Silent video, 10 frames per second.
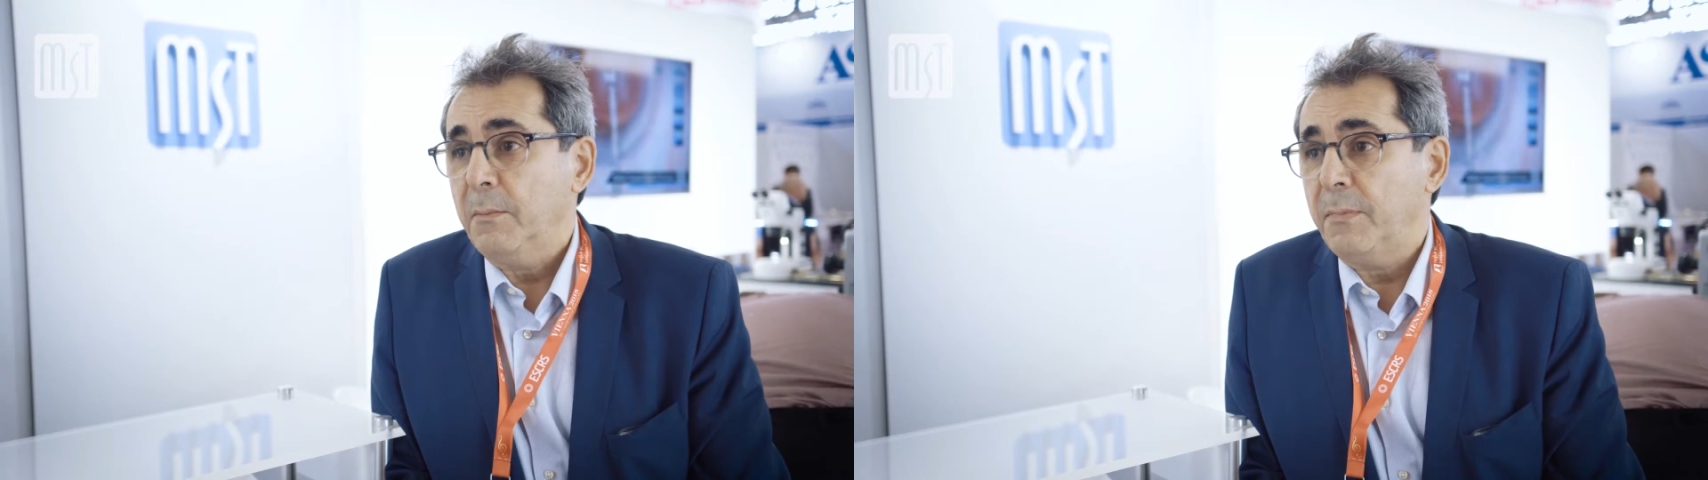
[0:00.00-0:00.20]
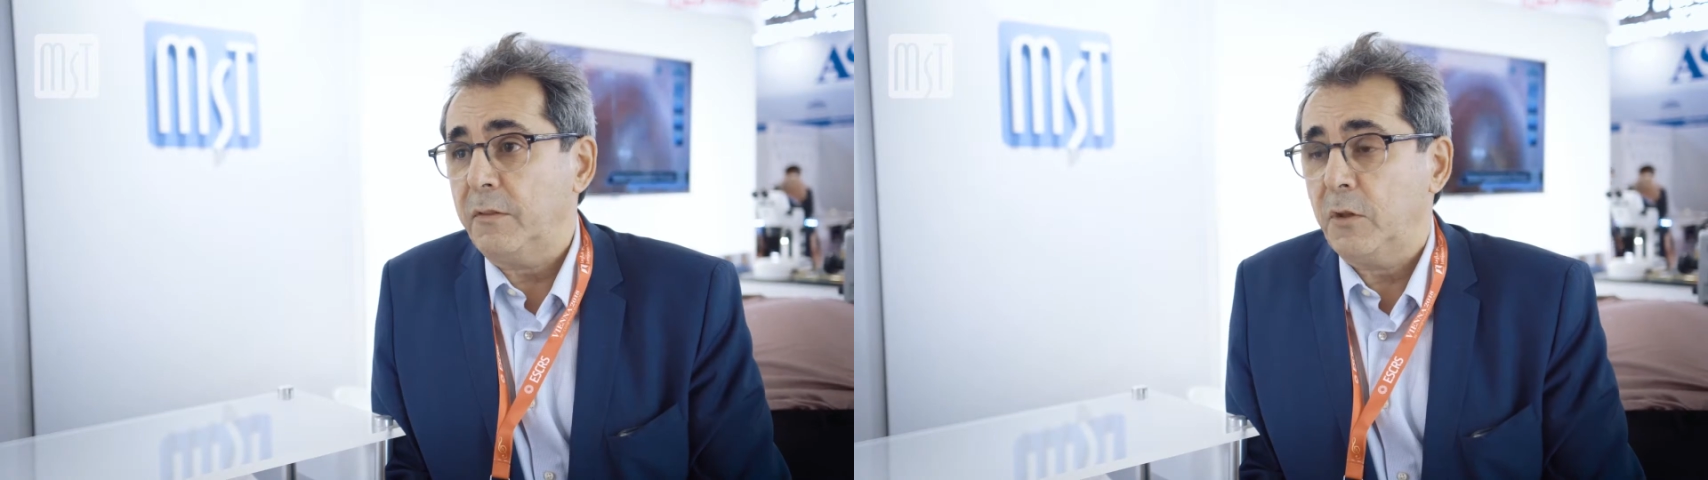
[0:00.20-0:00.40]

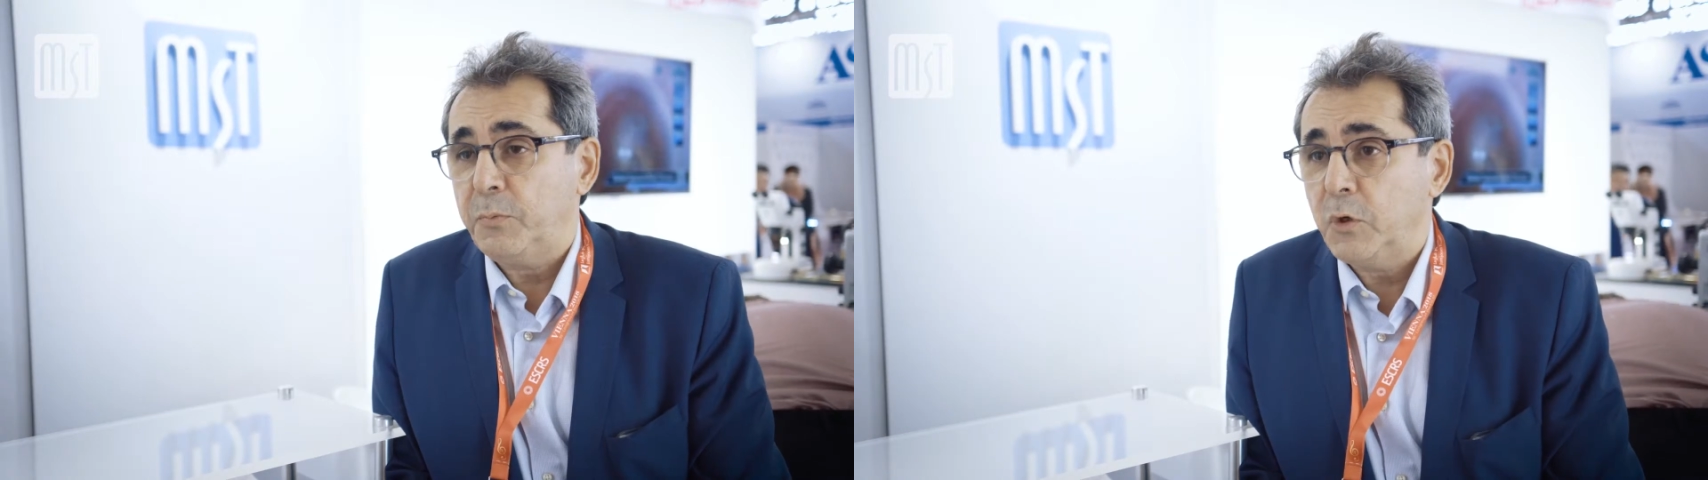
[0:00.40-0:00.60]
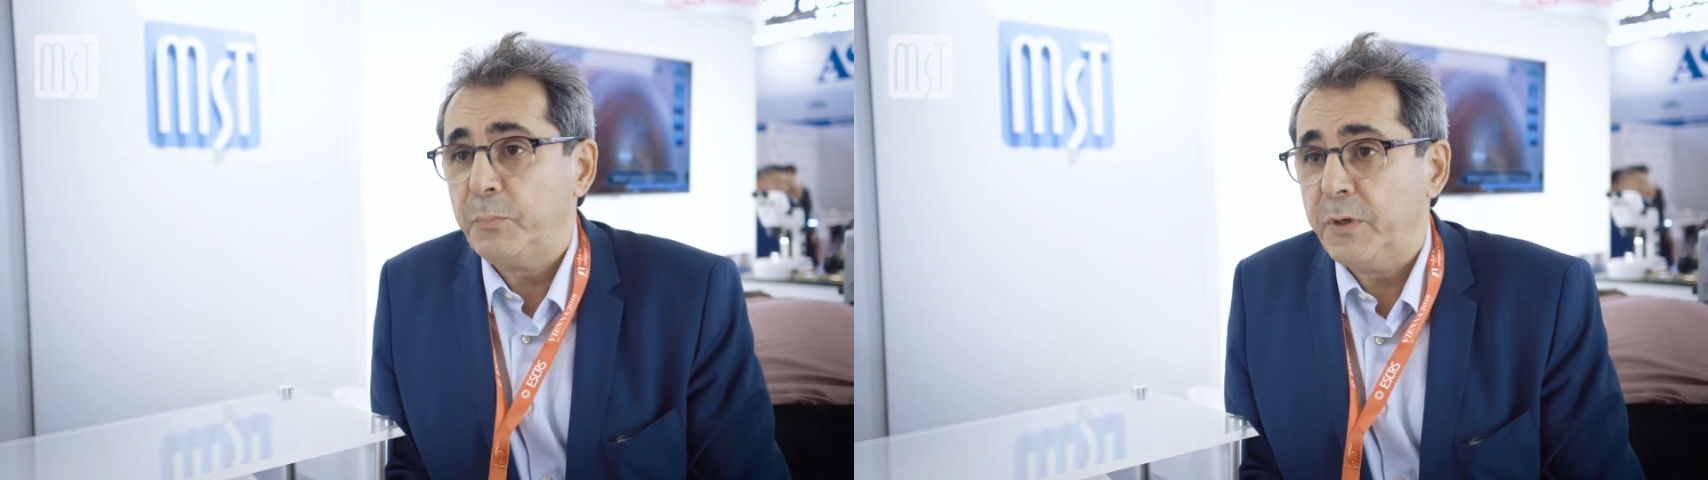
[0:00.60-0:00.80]
But the
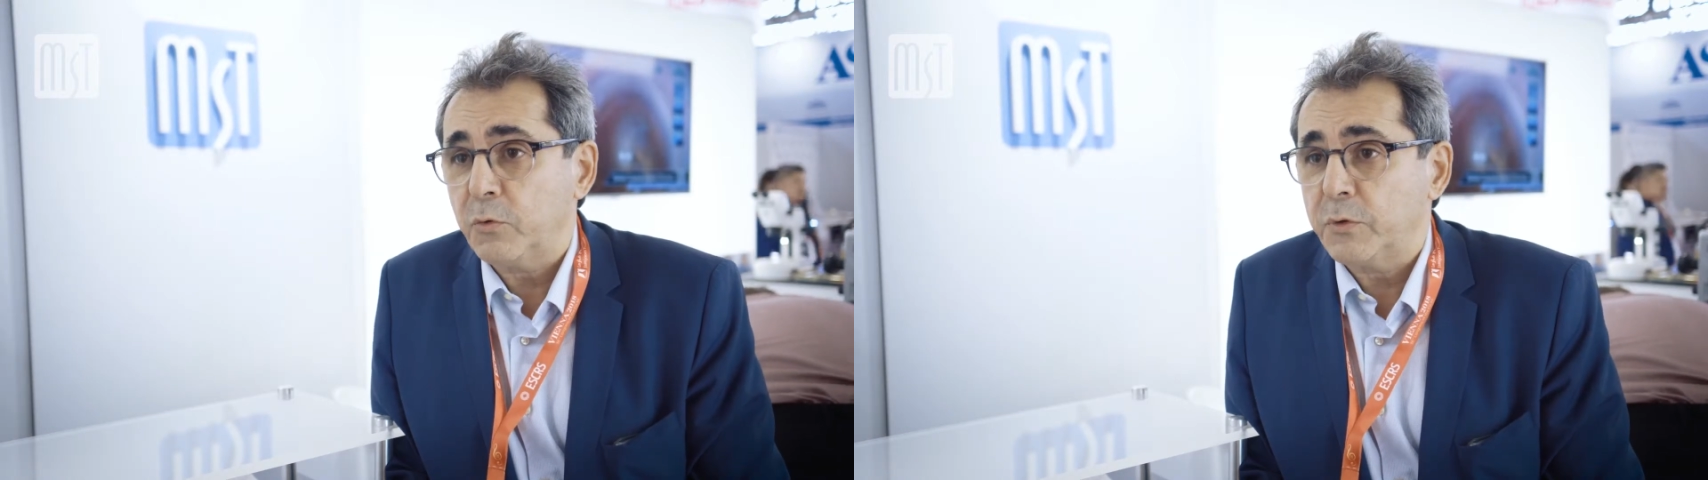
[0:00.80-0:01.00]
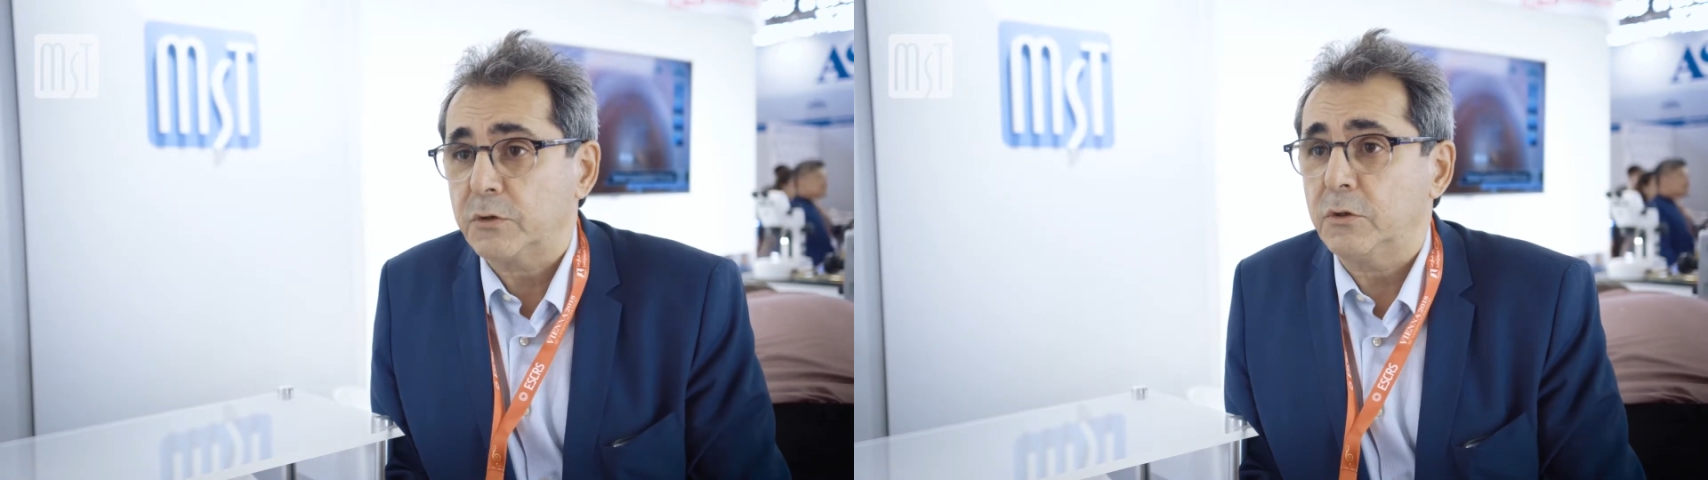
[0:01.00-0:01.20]

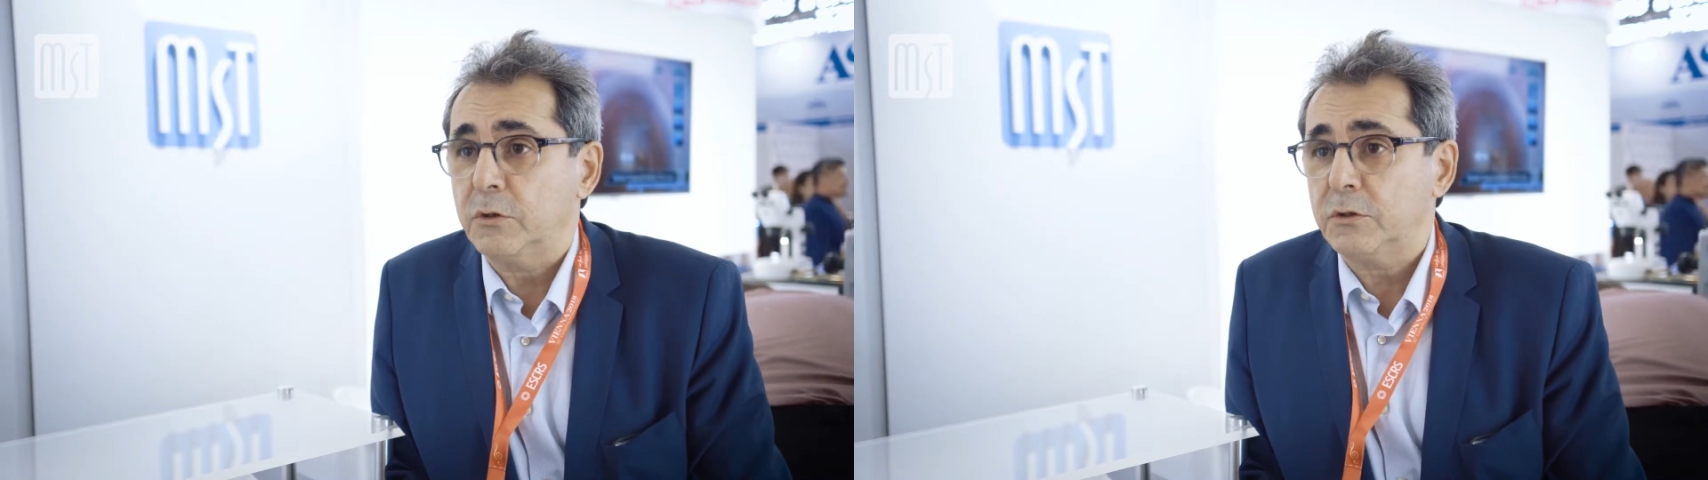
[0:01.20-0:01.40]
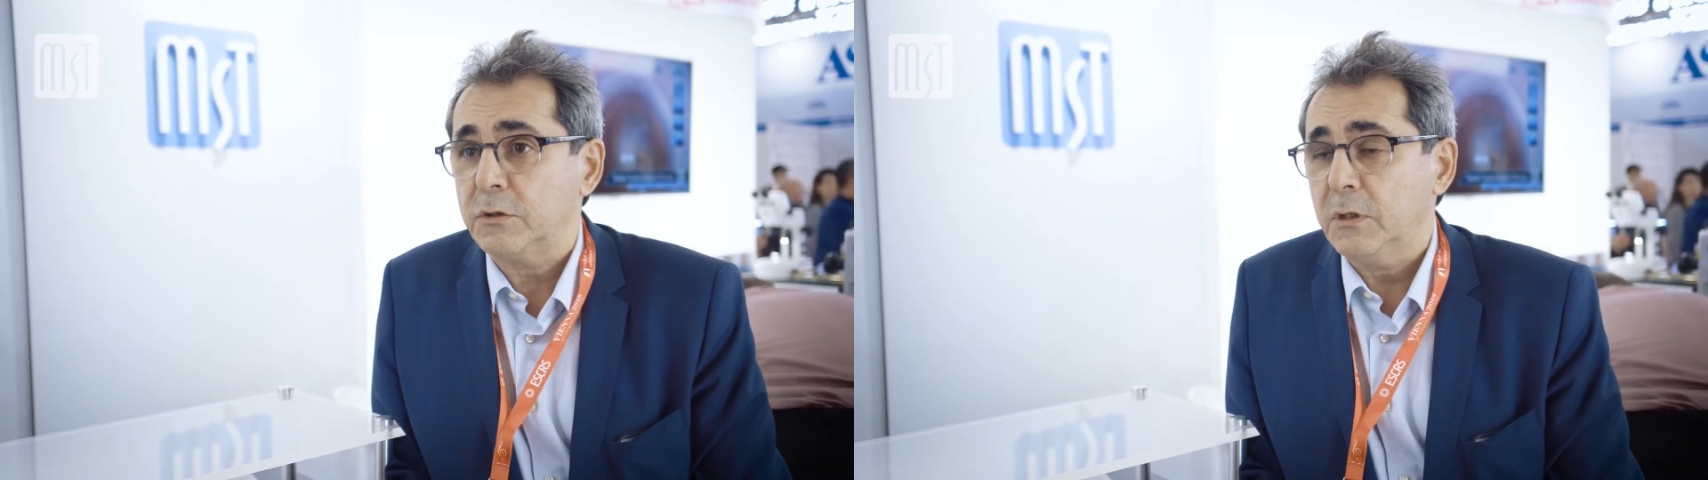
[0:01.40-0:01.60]
pupil was
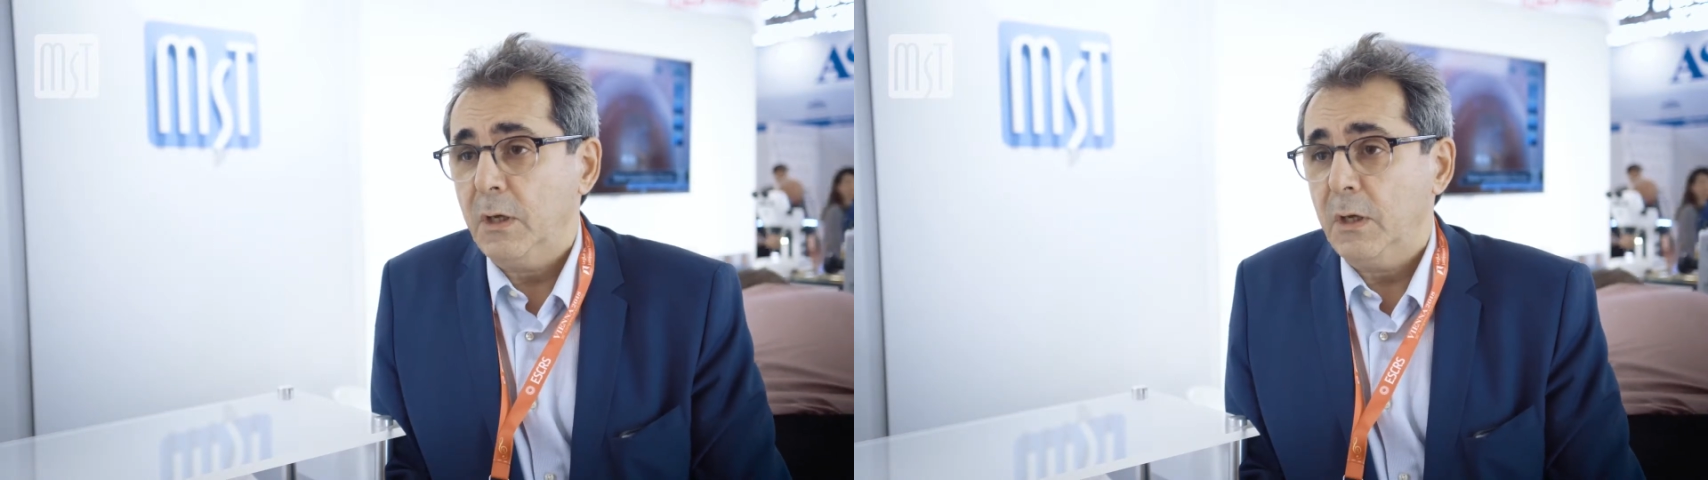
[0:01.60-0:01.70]
good,